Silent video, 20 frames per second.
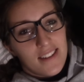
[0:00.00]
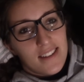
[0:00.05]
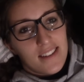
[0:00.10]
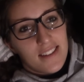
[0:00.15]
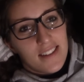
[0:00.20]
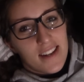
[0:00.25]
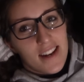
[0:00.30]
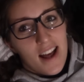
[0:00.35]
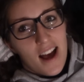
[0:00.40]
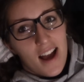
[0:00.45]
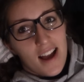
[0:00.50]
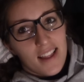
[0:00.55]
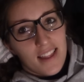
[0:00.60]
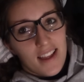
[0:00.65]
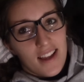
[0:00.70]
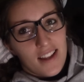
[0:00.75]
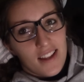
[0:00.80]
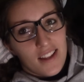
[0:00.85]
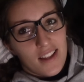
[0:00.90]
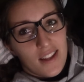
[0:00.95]
denying
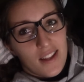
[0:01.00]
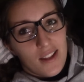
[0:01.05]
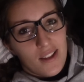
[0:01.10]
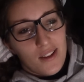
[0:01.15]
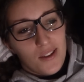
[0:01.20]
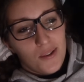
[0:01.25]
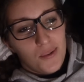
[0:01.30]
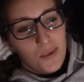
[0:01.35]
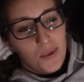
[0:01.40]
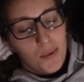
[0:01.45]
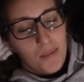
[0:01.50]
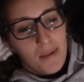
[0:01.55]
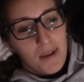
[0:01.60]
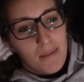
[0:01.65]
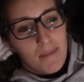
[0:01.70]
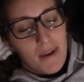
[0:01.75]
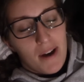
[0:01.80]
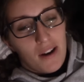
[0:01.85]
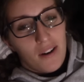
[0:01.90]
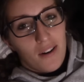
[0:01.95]
that you will be
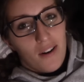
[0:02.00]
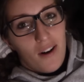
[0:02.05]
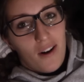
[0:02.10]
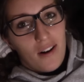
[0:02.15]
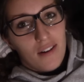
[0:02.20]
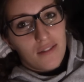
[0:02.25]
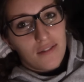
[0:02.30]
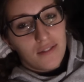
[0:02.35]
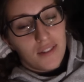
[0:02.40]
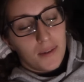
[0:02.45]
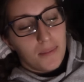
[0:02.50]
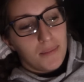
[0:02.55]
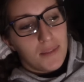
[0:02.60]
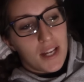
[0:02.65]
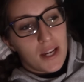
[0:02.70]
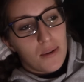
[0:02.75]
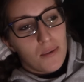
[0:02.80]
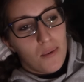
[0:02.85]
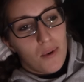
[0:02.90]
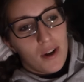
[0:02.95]
better off. From
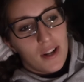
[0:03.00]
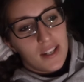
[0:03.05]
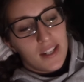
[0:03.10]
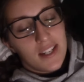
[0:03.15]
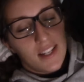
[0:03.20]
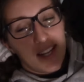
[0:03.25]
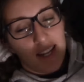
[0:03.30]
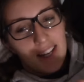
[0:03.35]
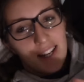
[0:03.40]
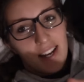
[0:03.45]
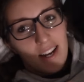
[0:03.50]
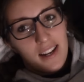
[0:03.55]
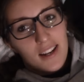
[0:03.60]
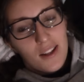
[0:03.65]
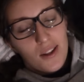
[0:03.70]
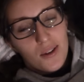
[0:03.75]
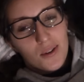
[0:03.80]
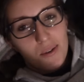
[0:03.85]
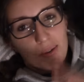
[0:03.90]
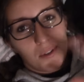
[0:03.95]
day one to day
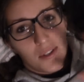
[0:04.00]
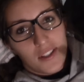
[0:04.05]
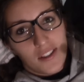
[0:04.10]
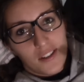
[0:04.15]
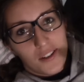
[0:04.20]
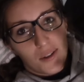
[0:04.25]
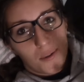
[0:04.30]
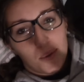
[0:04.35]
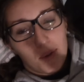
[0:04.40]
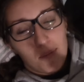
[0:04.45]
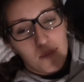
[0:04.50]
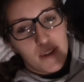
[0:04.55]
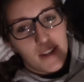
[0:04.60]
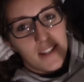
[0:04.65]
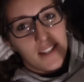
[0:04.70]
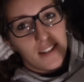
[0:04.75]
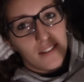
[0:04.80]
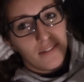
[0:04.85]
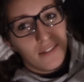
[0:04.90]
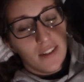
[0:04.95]
90, there will be a
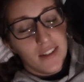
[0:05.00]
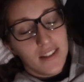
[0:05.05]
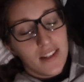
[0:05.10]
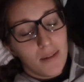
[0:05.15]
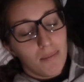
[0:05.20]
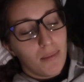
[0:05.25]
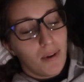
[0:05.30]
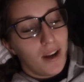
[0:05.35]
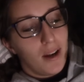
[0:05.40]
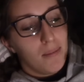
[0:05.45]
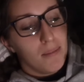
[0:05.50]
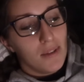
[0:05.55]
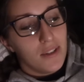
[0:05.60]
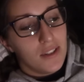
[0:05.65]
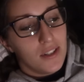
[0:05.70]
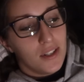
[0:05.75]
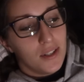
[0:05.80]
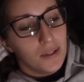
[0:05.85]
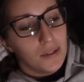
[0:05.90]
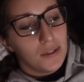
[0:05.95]
difference, I
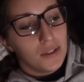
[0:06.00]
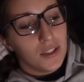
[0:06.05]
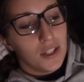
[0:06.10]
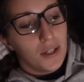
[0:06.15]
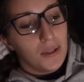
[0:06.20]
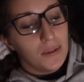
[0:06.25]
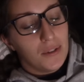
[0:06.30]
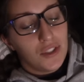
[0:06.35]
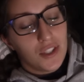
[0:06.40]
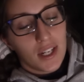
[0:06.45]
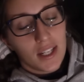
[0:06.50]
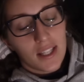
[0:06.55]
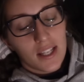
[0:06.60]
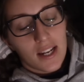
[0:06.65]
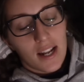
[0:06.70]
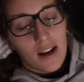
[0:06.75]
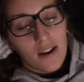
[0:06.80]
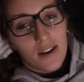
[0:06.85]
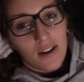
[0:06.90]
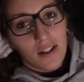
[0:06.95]
promise you. So check
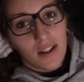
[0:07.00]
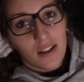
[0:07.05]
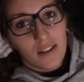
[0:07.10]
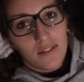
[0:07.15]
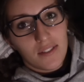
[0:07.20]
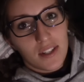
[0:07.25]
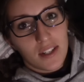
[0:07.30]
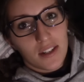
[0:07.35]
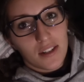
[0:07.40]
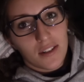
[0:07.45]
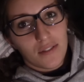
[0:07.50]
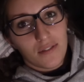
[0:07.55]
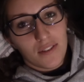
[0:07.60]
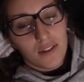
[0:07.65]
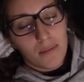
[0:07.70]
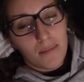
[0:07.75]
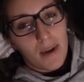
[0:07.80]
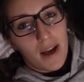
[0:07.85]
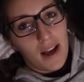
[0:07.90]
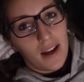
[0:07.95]
that out and love to hear your
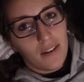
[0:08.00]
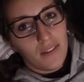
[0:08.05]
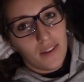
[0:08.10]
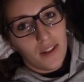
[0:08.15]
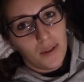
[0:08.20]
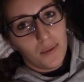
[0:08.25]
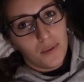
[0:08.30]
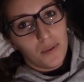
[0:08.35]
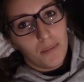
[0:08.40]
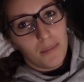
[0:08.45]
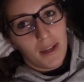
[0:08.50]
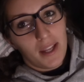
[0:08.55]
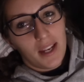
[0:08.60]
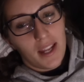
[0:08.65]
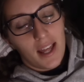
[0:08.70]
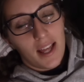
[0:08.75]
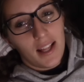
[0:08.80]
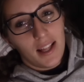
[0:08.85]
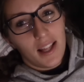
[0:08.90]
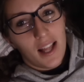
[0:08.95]
feedback. Really would mean
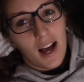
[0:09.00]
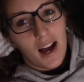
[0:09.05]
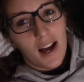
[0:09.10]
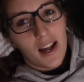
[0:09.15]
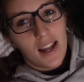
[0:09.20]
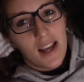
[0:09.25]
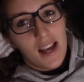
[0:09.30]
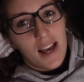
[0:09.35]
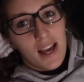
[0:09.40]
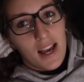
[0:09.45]
a lot.